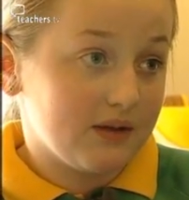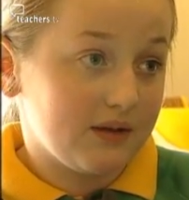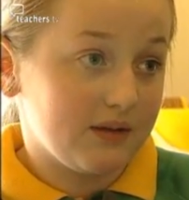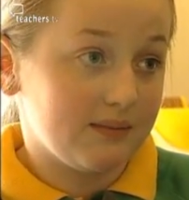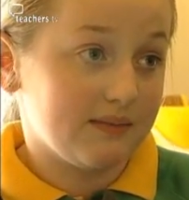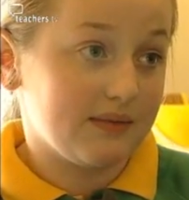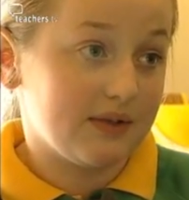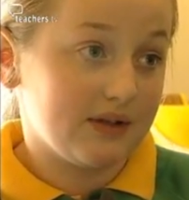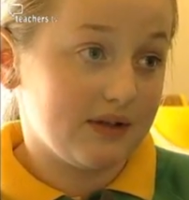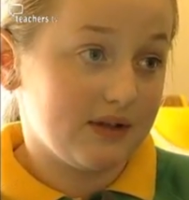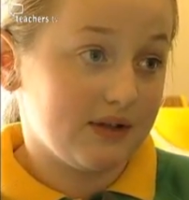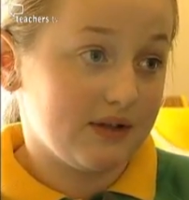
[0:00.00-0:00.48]

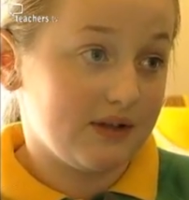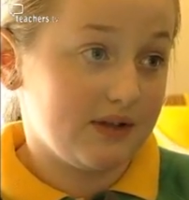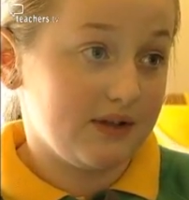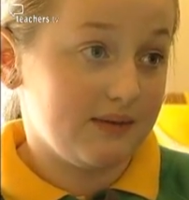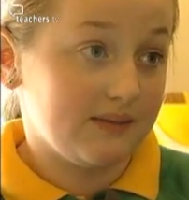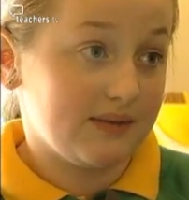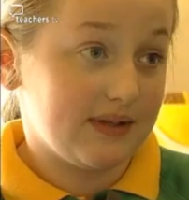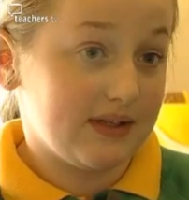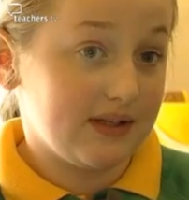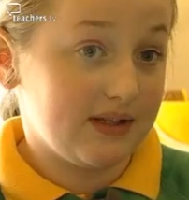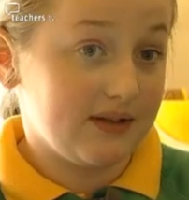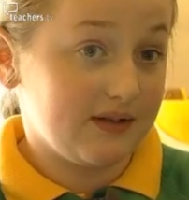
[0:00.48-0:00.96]
Do you mind? Do
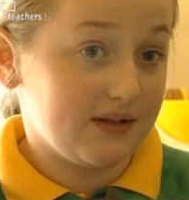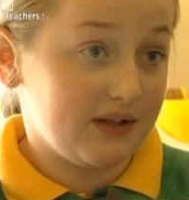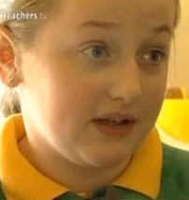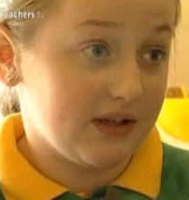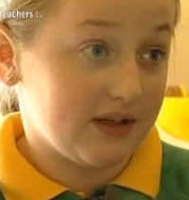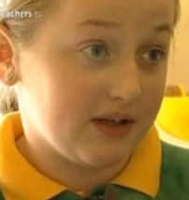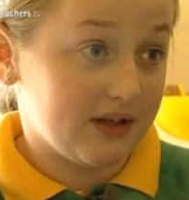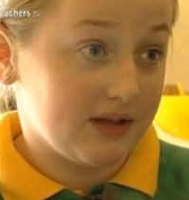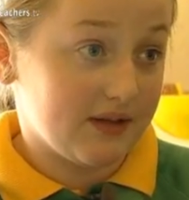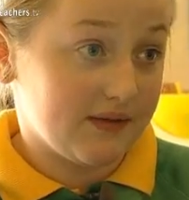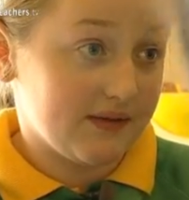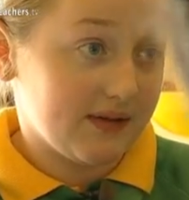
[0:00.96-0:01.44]
you mind if she
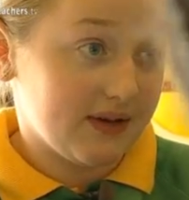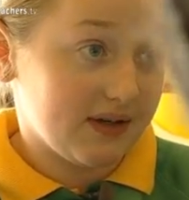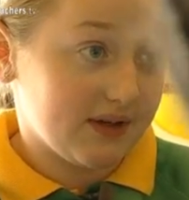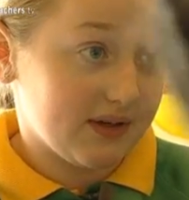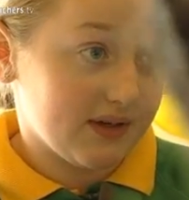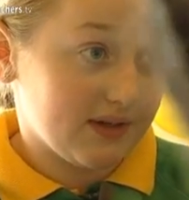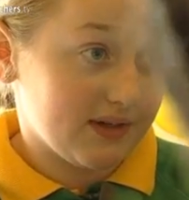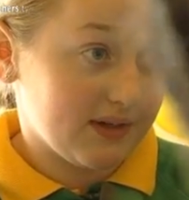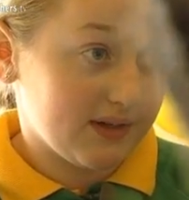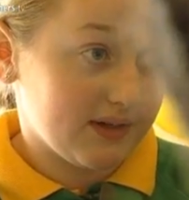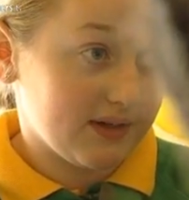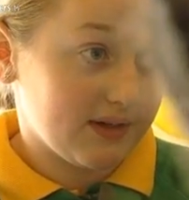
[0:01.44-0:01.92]
goes
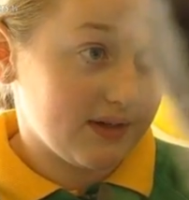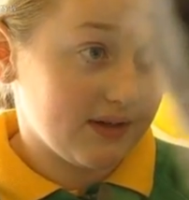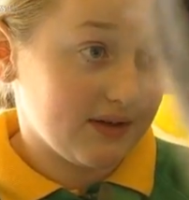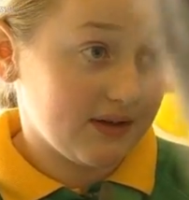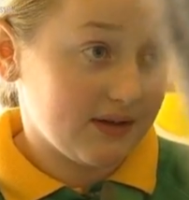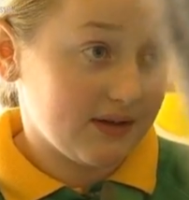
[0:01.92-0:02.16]
first?